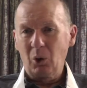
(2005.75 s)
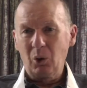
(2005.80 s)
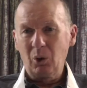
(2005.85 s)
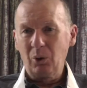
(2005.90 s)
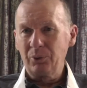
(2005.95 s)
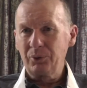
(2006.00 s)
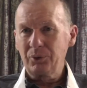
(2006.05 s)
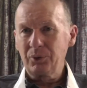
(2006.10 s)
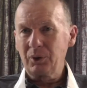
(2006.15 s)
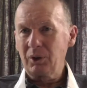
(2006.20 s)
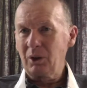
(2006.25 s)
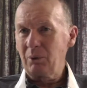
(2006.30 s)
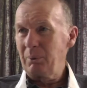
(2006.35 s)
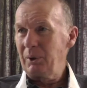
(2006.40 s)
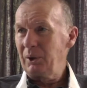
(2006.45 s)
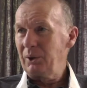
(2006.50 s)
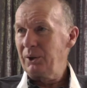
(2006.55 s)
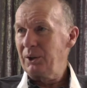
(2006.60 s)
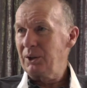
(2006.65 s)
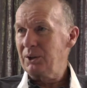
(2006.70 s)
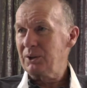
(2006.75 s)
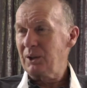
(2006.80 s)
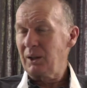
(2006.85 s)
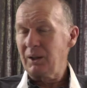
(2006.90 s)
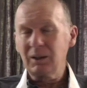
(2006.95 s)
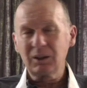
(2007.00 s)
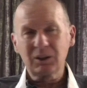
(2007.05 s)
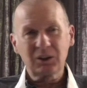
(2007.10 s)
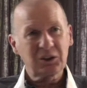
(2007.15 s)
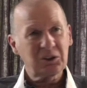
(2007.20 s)
off to their building
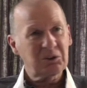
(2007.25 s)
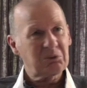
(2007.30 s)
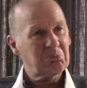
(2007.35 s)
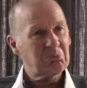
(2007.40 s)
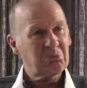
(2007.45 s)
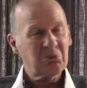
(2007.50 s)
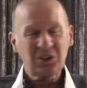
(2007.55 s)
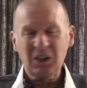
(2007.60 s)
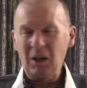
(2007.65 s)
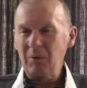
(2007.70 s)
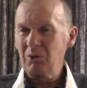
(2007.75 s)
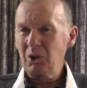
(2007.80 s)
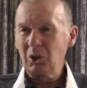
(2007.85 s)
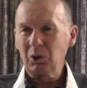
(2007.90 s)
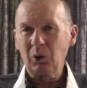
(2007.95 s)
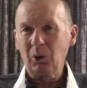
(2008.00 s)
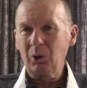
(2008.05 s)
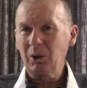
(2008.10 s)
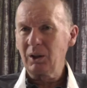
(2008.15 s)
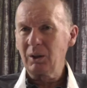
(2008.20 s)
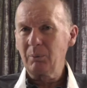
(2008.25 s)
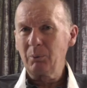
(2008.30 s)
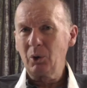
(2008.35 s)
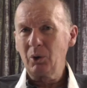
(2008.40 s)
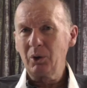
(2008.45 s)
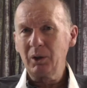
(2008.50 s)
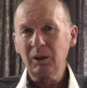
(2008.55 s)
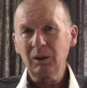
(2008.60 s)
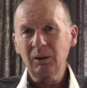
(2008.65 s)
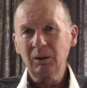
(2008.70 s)
sites seven o'clock in the
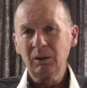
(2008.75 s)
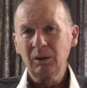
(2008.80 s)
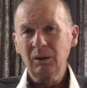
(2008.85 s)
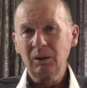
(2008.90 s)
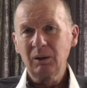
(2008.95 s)
morning,